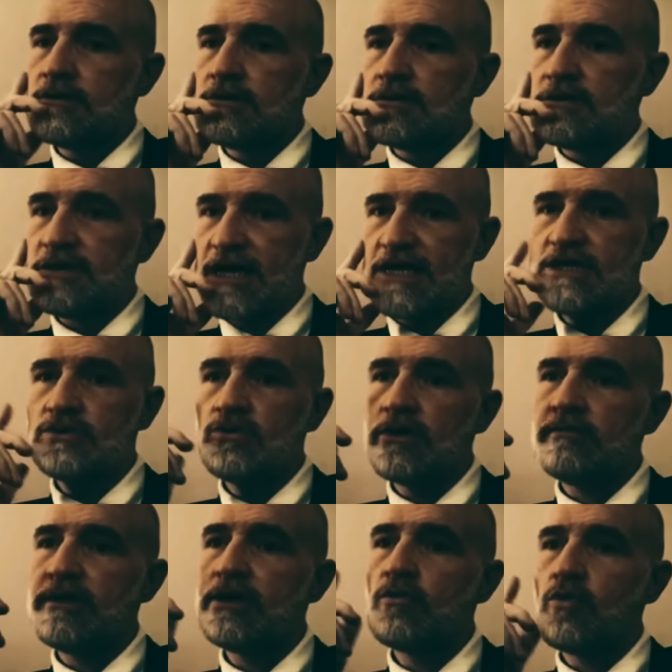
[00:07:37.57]
that's what
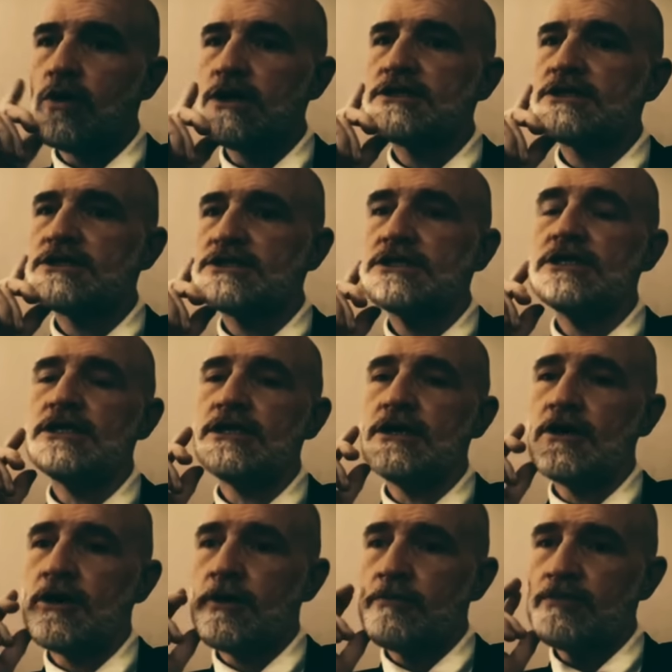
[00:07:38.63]
men want to see.
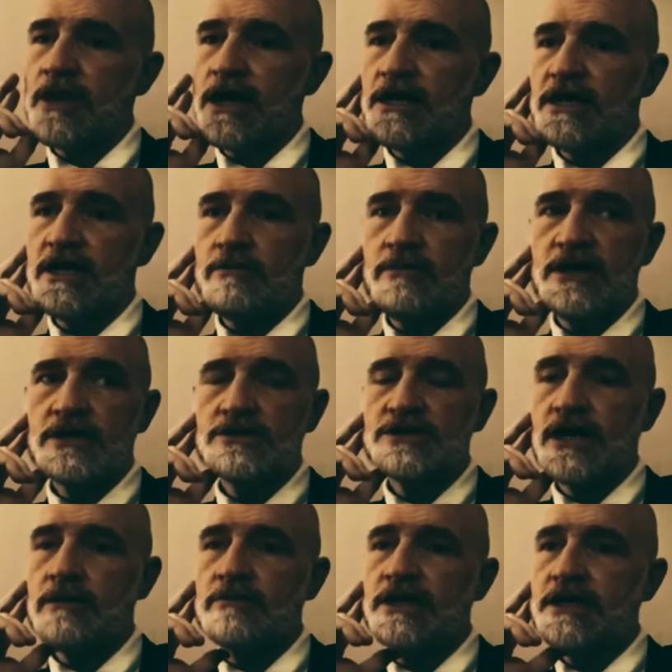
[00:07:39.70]
And in a
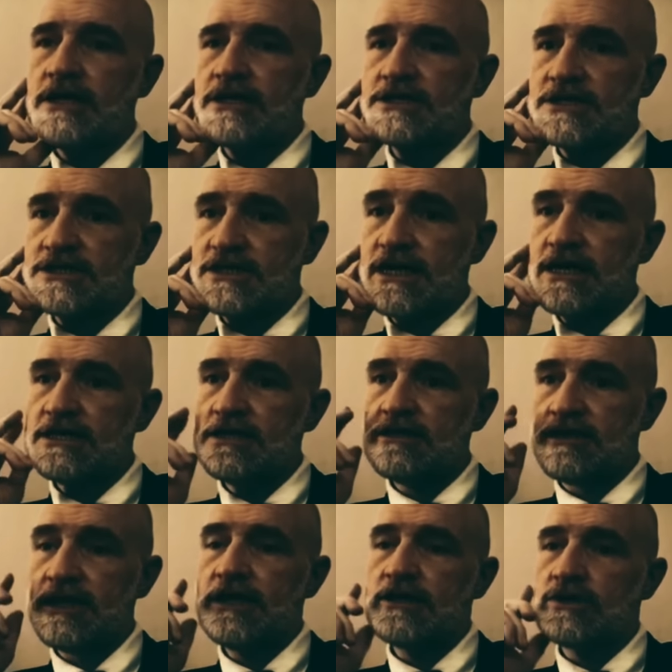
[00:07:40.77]
male-dominated society,
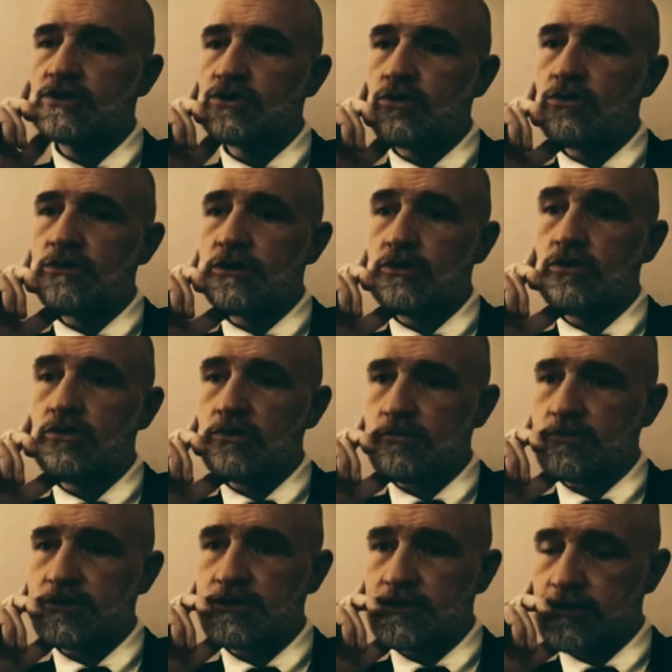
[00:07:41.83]
they control the
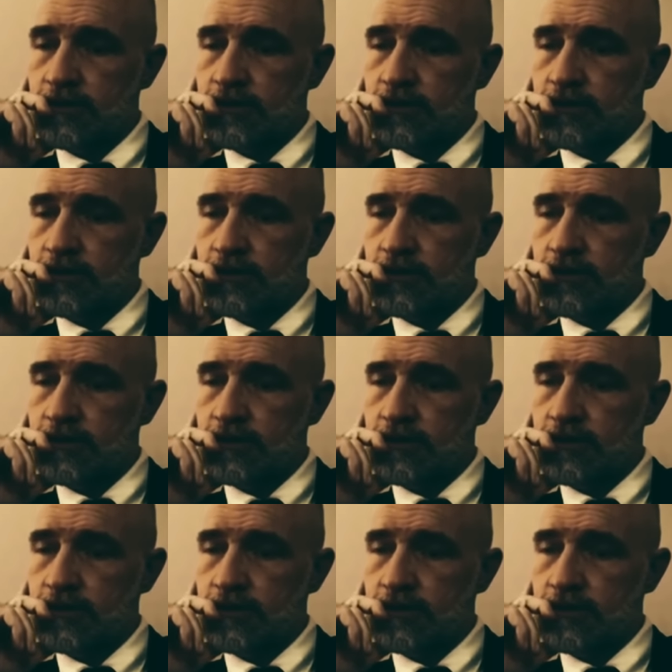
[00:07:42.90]
norms.